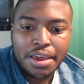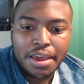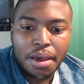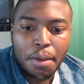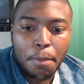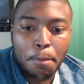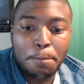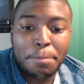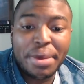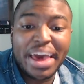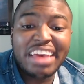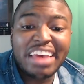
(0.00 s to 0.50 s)

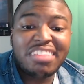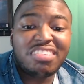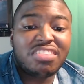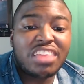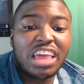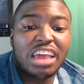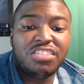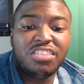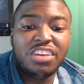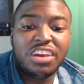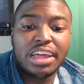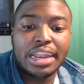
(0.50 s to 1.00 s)
Best thing
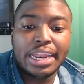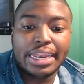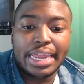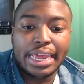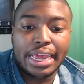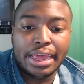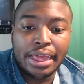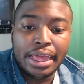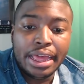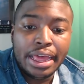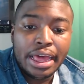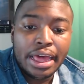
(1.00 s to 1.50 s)
she could have
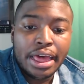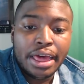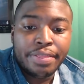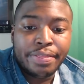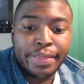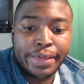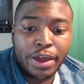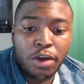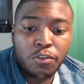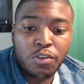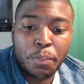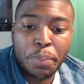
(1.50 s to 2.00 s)
did.
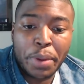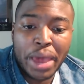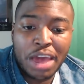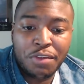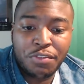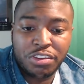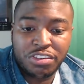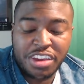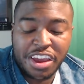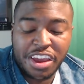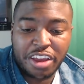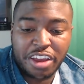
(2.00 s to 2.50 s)
They overpaid for
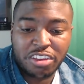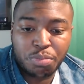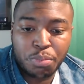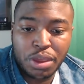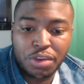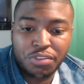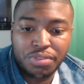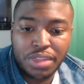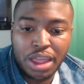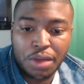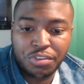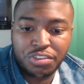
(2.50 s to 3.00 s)
J.R.
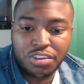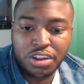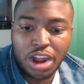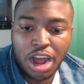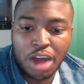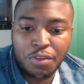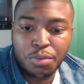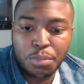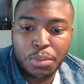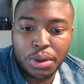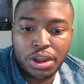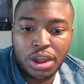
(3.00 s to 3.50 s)
Smith. Never should
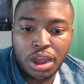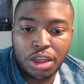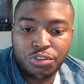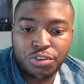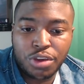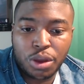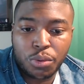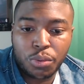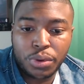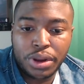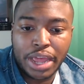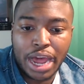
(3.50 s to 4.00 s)
offer him a
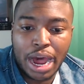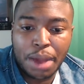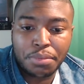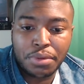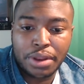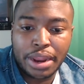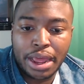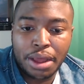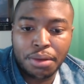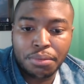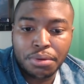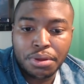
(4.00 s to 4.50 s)
contract when he opted
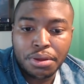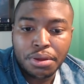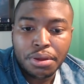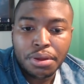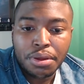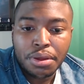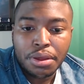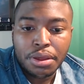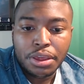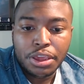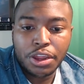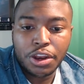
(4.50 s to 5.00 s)
out.
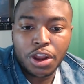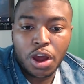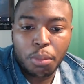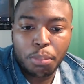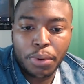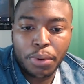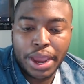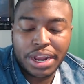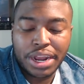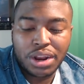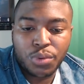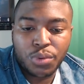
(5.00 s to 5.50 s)

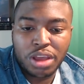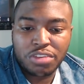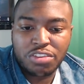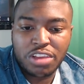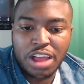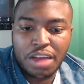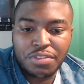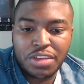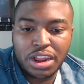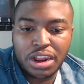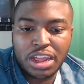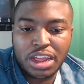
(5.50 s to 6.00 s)
Brandon Russell, I
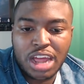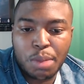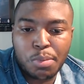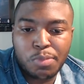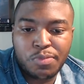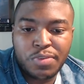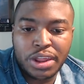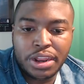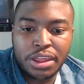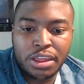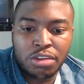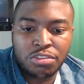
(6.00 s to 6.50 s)
did a couple
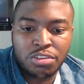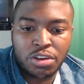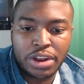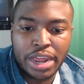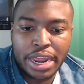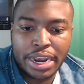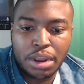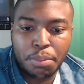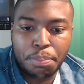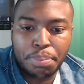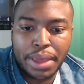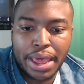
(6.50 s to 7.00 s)
videos on that
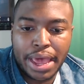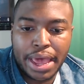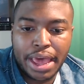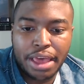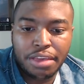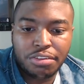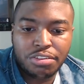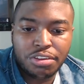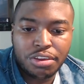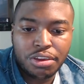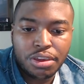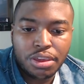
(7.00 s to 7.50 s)
in the
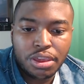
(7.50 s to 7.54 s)
past.